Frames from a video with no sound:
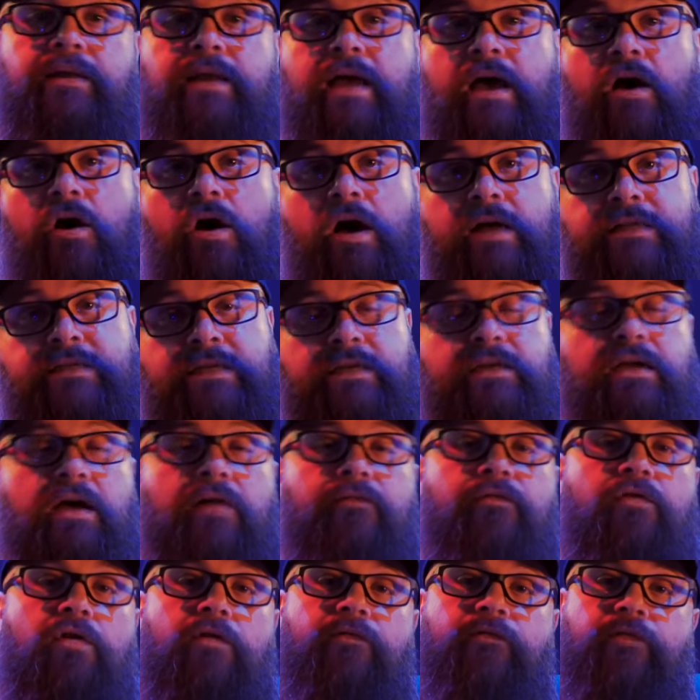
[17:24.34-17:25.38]
Now, I did
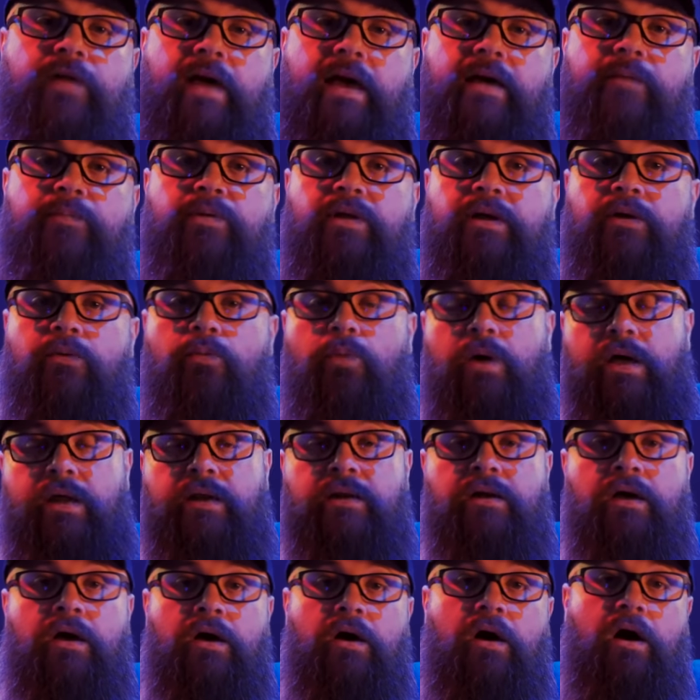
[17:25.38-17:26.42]
cover off cabling
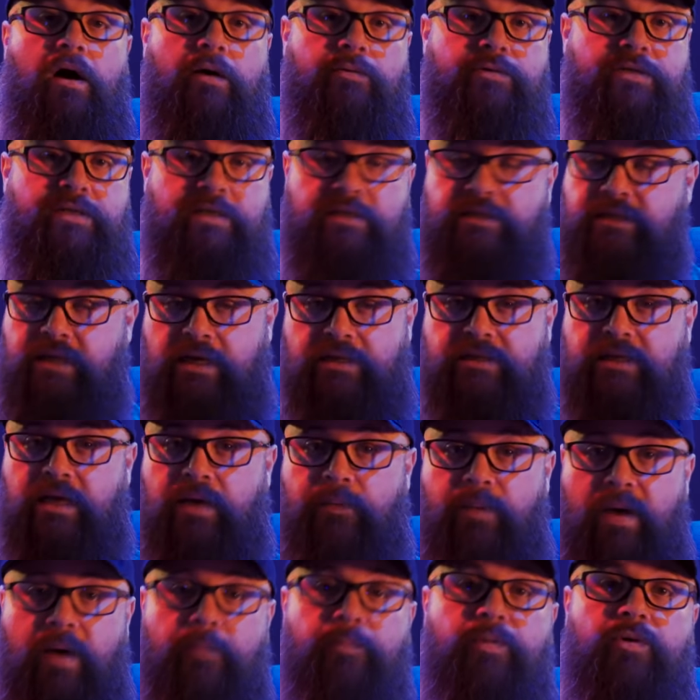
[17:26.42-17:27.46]
when I was discussing
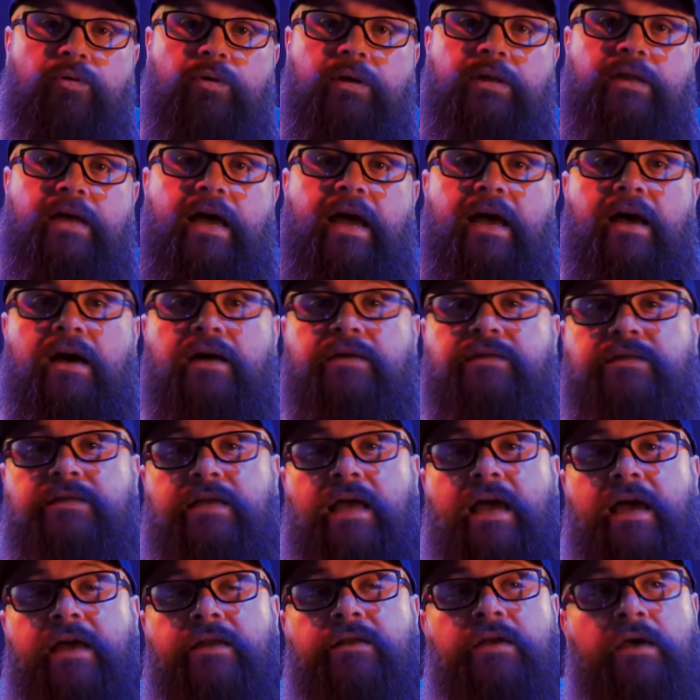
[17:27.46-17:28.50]
about building the house,
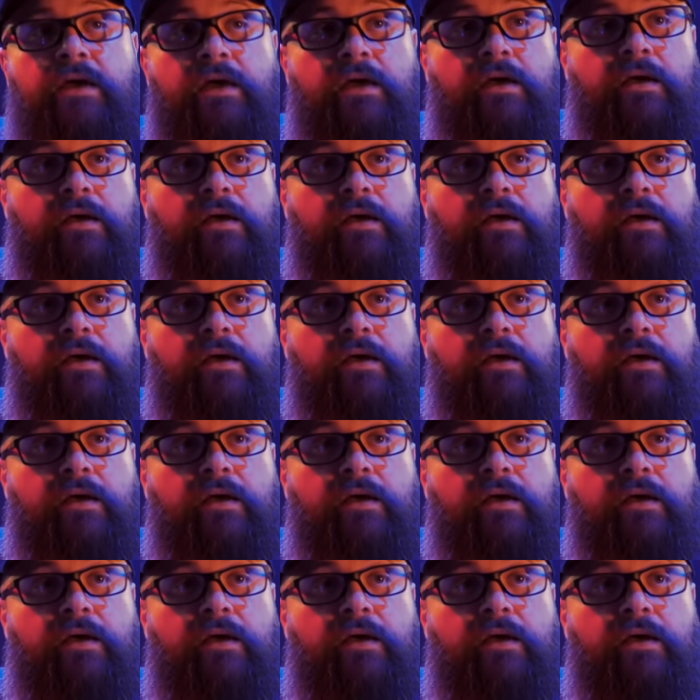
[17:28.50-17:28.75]
and